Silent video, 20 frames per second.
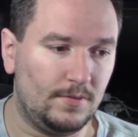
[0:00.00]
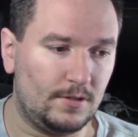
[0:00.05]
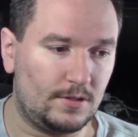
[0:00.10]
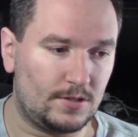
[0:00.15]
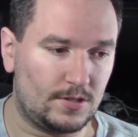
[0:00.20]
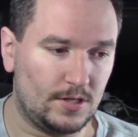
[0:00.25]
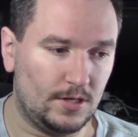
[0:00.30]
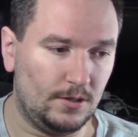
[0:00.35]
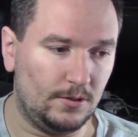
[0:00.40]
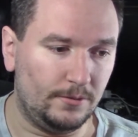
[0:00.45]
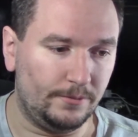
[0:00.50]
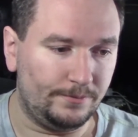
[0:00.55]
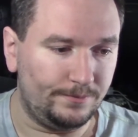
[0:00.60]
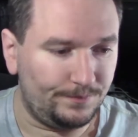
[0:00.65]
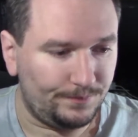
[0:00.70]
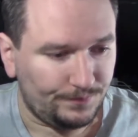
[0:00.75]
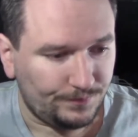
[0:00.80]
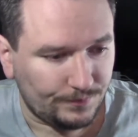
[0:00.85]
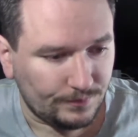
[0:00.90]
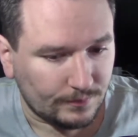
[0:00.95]
So
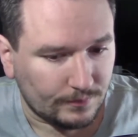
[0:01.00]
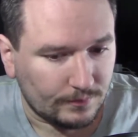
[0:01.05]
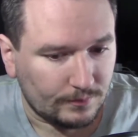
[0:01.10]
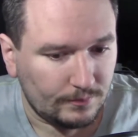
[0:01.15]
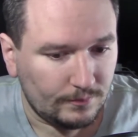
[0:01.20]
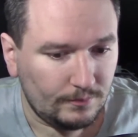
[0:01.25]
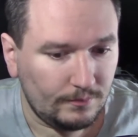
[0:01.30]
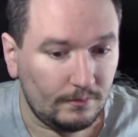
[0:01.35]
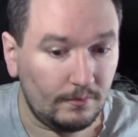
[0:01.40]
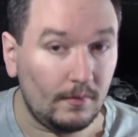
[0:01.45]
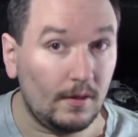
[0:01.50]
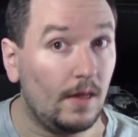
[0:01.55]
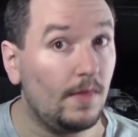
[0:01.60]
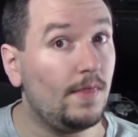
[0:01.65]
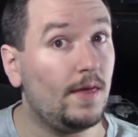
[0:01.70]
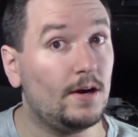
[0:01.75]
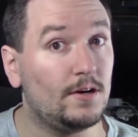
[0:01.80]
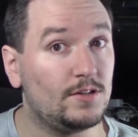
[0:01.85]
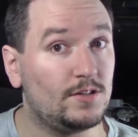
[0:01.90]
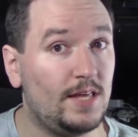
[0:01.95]

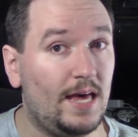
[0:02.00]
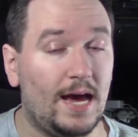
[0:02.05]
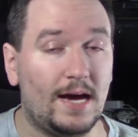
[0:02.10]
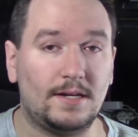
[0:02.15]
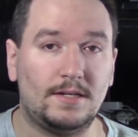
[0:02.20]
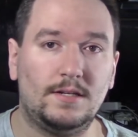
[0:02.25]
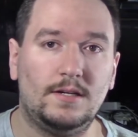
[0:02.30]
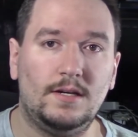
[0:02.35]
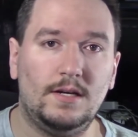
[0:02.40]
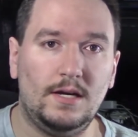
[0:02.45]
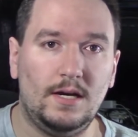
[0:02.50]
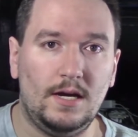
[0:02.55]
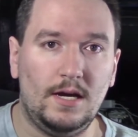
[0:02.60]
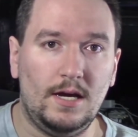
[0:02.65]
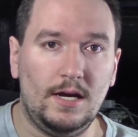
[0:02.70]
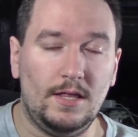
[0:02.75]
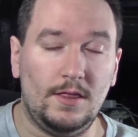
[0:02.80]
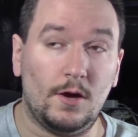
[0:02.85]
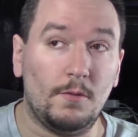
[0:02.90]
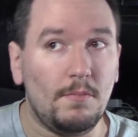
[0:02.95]
there's that.
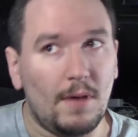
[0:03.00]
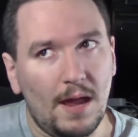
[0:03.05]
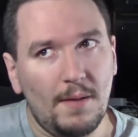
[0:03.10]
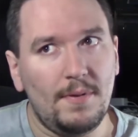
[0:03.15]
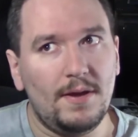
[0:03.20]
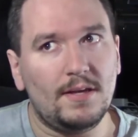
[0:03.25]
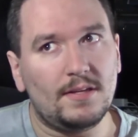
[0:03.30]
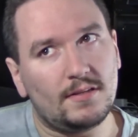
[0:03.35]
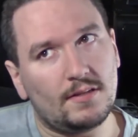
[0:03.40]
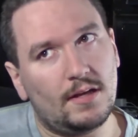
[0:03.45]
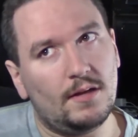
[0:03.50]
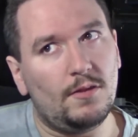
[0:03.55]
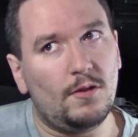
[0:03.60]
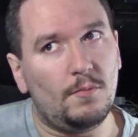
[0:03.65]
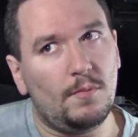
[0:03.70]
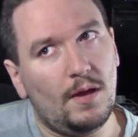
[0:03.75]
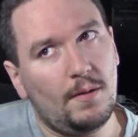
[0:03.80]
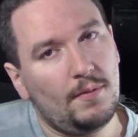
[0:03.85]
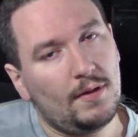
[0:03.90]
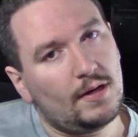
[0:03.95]
There may be
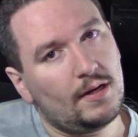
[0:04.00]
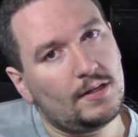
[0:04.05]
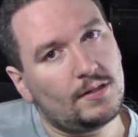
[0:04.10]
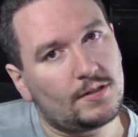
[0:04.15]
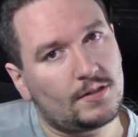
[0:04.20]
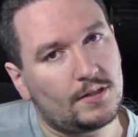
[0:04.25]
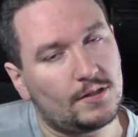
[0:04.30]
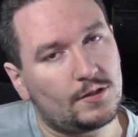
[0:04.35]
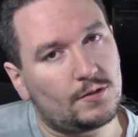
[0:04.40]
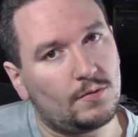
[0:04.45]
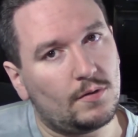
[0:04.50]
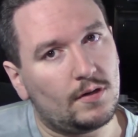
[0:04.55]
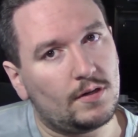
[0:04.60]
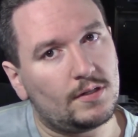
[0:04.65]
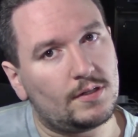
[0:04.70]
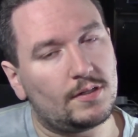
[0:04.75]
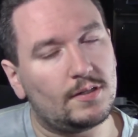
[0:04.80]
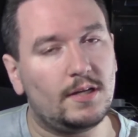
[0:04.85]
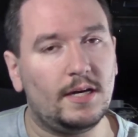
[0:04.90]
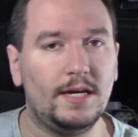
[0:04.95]
an instance where
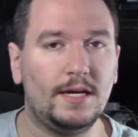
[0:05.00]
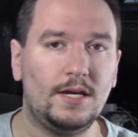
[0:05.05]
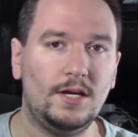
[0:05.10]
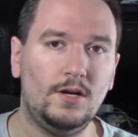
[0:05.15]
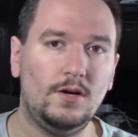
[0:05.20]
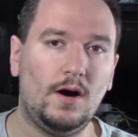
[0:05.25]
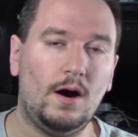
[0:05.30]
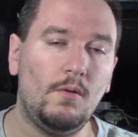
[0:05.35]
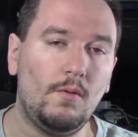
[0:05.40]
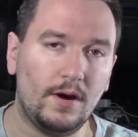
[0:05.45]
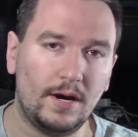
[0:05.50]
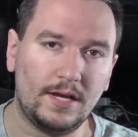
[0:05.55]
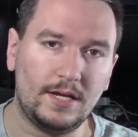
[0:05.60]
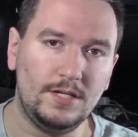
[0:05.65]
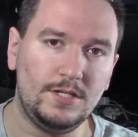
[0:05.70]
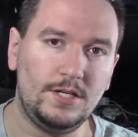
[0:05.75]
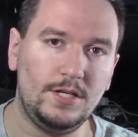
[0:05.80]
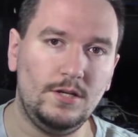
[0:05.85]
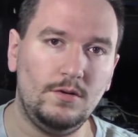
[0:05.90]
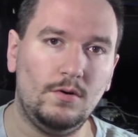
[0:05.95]
it's like, I want to
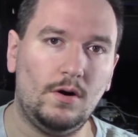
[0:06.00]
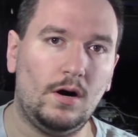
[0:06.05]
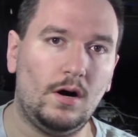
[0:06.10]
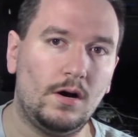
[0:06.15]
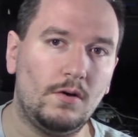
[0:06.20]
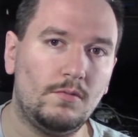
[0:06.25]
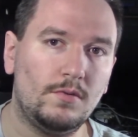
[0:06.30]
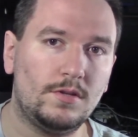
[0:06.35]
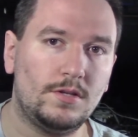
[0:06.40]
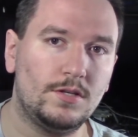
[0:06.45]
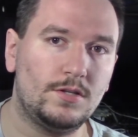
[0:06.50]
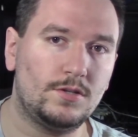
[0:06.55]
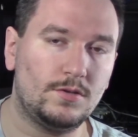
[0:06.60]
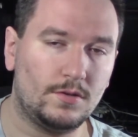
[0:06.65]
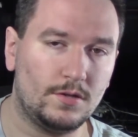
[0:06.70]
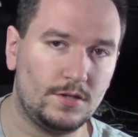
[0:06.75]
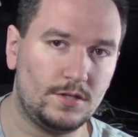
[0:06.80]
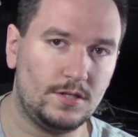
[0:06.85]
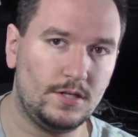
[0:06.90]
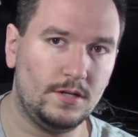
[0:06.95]
continue on with this
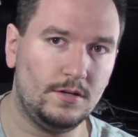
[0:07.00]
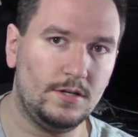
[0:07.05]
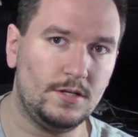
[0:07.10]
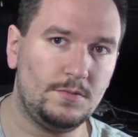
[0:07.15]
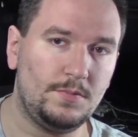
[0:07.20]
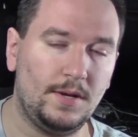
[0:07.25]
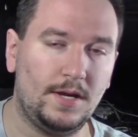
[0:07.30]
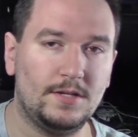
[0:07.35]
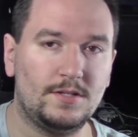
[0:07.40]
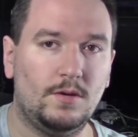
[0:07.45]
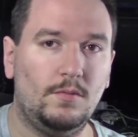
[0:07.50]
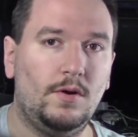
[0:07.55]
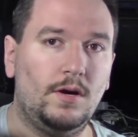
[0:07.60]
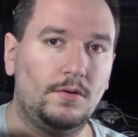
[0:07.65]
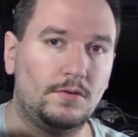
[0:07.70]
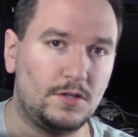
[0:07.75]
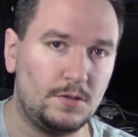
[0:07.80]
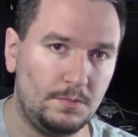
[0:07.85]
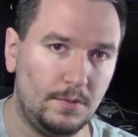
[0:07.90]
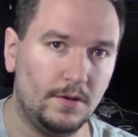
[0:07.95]
sort of series because I want
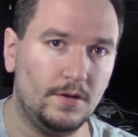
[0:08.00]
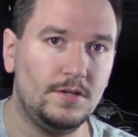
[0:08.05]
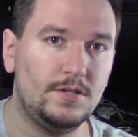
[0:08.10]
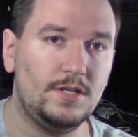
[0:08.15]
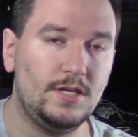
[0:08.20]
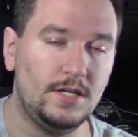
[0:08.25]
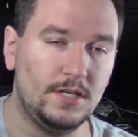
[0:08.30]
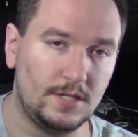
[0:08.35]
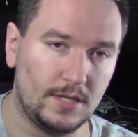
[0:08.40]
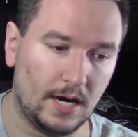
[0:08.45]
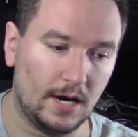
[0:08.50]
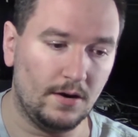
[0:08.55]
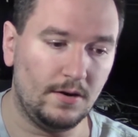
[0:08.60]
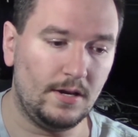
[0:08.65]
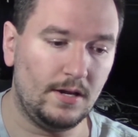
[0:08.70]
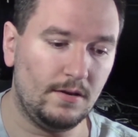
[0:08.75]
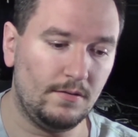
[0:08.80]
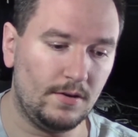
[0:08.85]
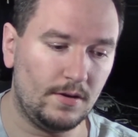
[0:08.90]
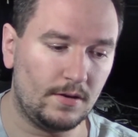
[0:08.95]
to experience the
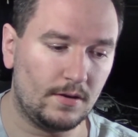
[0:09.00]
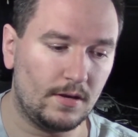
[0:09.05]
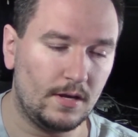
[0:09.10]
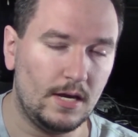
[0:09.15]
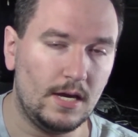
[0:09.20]
entirety of it.